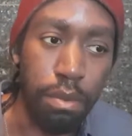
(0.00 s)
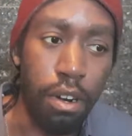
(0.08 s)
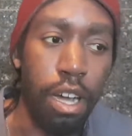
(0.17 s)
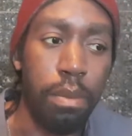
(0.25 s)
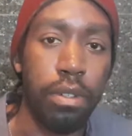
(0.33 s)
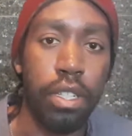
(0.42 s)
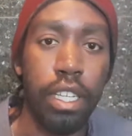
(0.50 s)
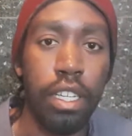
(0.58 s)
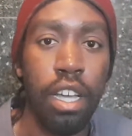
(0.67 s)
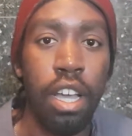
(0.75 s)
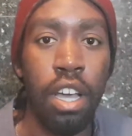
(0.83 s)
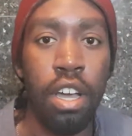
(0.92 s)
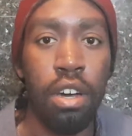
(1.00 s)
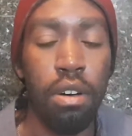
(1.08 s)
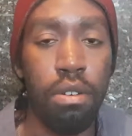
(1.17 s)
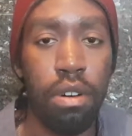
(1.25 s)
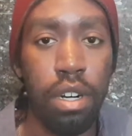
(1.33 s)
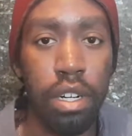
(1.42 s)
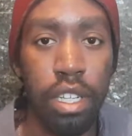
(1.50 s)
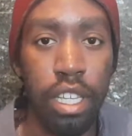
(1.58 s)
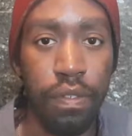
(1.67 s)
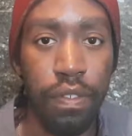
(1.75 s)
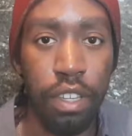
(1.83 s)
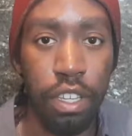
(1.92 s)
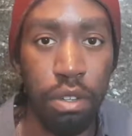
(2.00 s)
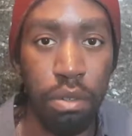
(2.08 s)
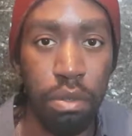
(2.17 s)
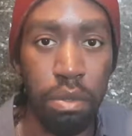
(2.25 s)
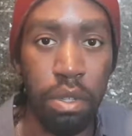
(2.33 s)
properly or giving you